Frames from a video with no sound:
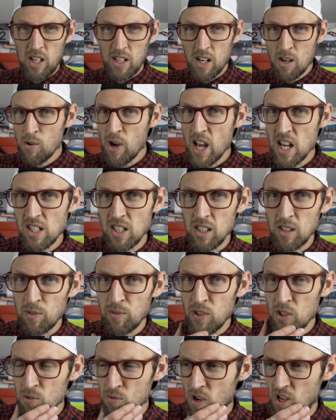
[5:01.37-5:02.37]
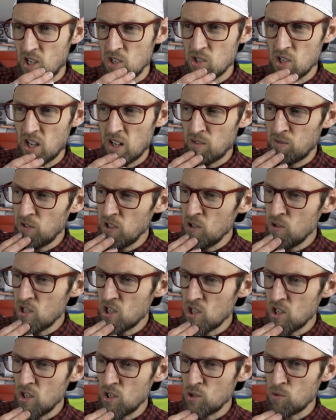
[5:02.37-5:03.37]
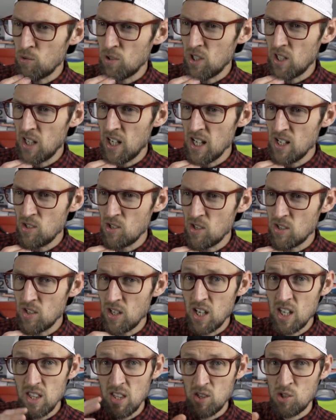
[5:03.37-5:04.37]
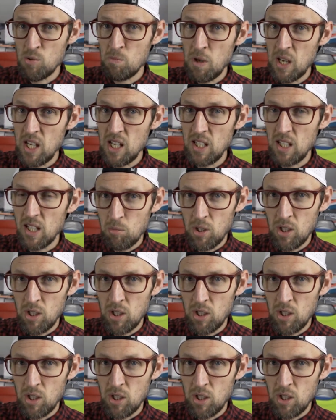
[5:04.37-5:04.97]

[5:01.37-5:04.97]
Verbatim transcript: I know Andy, the FOD runner's had a few issues with the laces in the Speed,